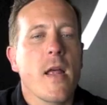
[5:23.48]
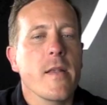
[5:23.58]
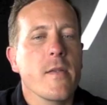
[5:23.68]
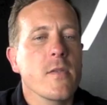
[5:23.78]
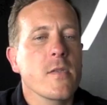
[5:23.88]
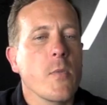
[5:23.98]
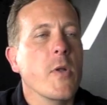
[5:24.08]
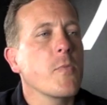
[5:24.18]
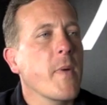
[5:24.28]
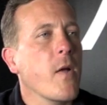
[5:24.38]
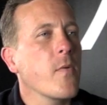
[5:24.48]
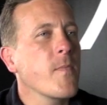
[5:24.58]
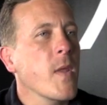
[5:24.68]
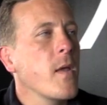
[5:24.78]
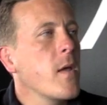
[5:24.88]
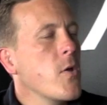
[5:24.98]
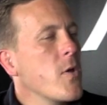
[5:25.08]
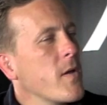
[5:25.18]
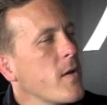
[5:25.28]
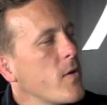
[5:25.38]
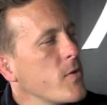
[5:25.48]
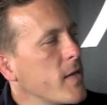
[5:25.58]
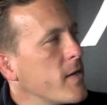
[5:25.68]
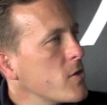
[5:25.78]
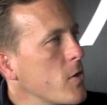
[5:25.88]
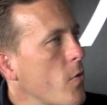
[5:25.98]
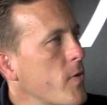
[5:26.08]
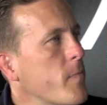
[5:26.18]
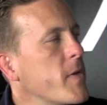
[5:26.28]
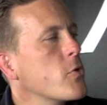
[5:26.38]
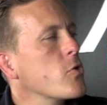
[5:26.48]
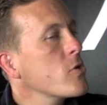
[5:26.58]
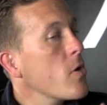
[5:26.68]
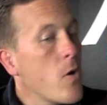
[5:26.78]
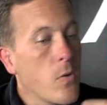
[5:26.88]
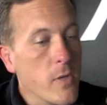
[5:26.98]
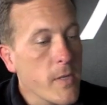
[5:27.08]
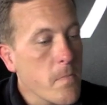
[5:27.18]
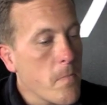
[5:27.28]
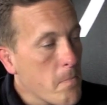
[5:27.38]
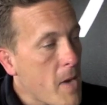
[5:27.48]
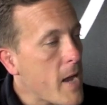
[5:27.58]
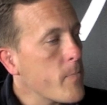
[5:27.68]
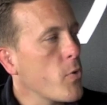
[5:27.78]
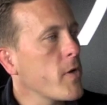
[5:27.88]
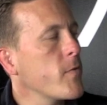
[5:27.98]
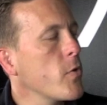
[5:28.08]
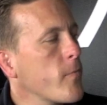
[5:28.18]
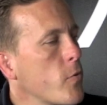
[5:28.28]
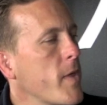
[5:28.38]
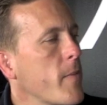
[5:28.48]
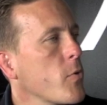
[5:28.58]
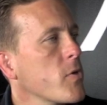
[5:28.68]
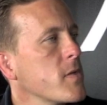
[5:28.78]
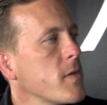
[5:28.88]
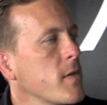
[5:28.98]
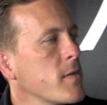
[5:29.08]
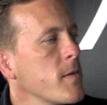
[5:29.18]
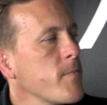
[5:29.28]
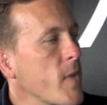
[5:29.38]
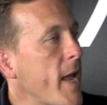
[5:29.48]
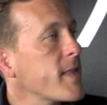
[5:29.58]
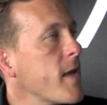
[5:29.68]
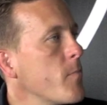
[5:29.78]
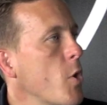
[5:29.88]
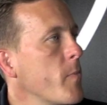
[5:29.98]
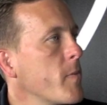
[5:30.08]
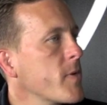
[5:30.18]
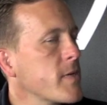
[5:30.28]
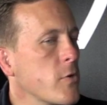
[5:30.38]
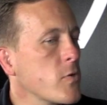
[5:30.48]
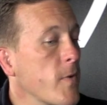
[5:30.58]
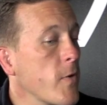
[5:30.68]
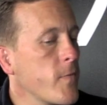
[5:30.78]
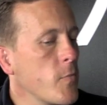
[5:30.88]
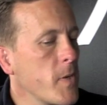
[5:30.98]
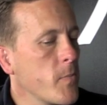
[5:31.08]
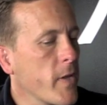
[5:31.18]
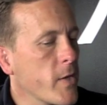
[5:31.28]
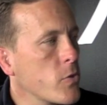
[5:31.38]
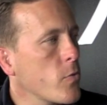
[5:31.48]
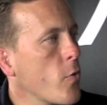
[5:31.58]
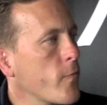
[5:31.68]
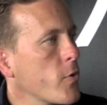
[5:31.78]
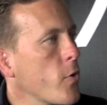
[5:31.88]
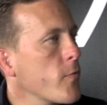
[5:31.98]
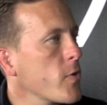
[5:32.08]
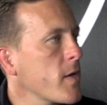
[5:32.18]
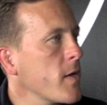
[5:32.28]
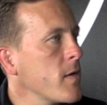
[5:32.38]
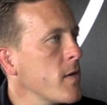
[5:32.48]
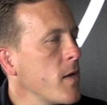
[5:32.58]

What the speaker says: not so much about getting to know them. These are totally my point of view of who that person is at that moment, because there's very few people that I shoot over and over again,